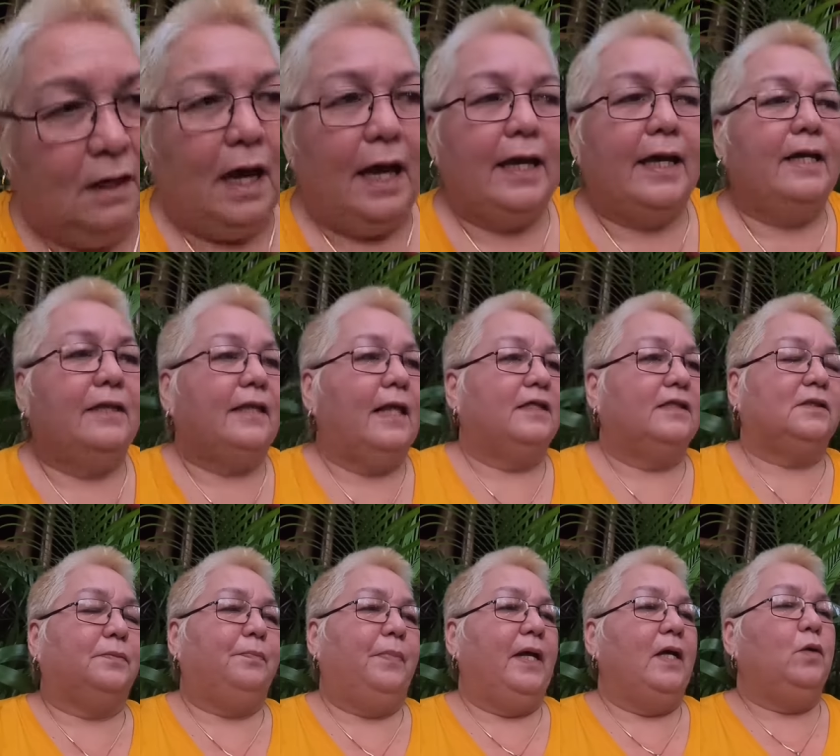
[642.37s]
I can't
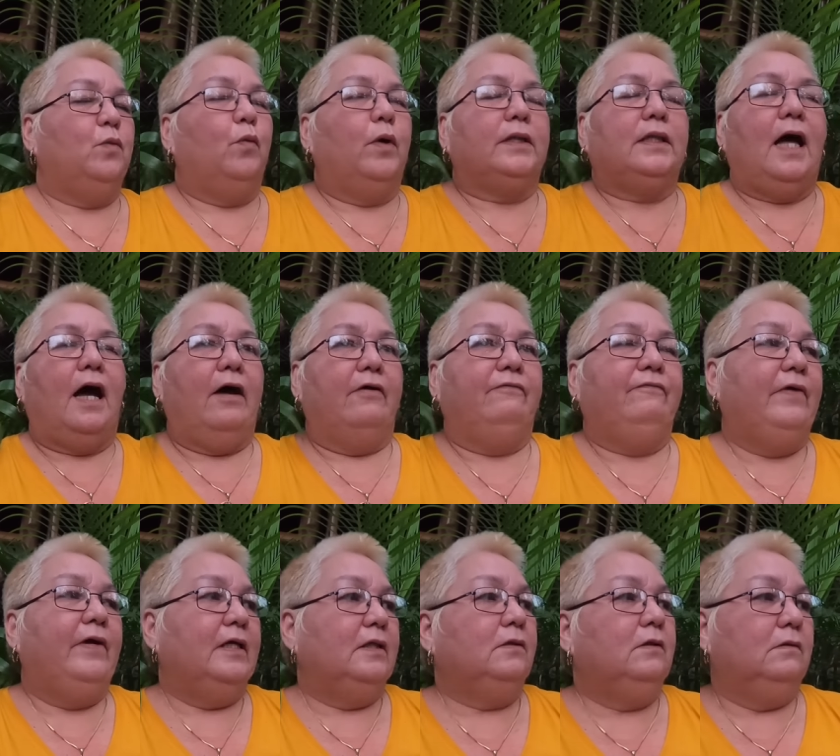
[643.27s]
explain what I
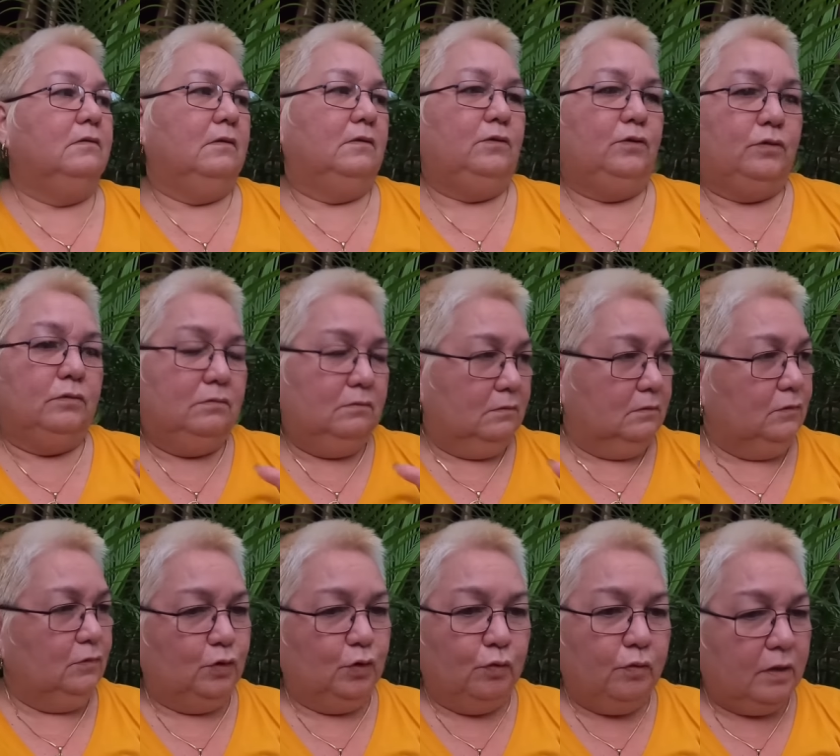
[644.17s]
feel
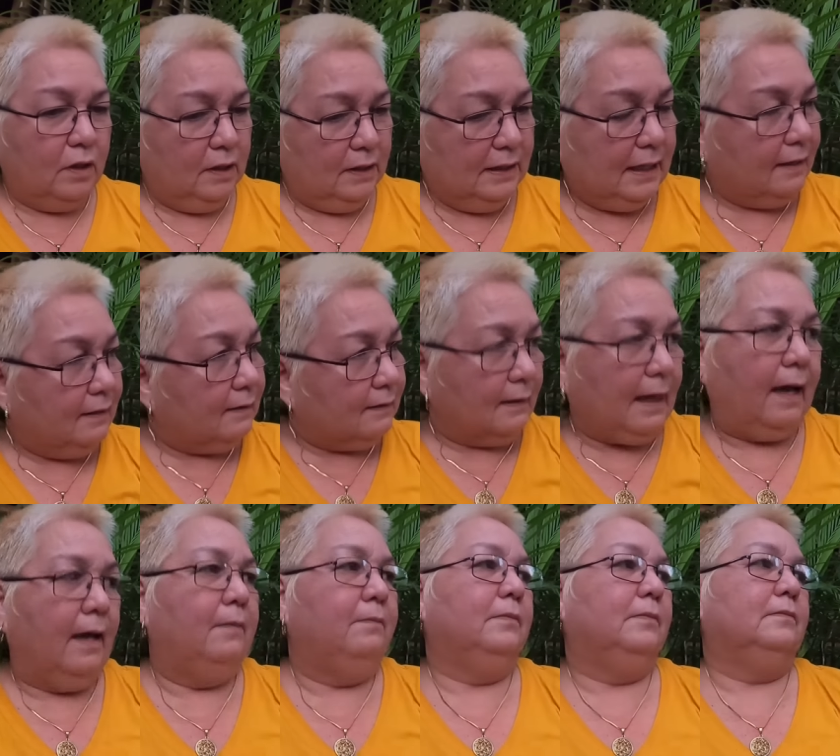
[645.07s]
during that
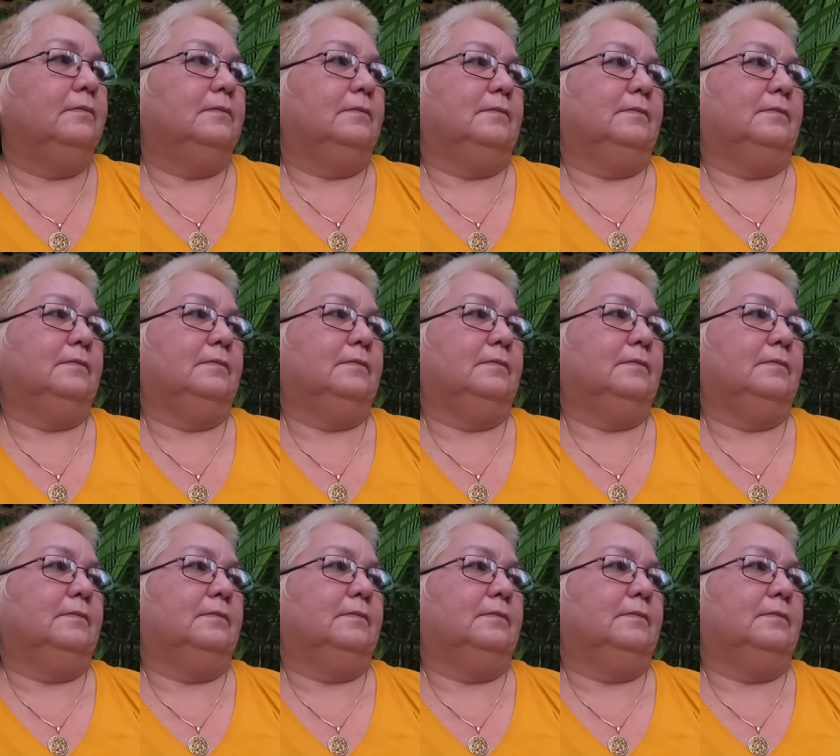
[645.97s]
time.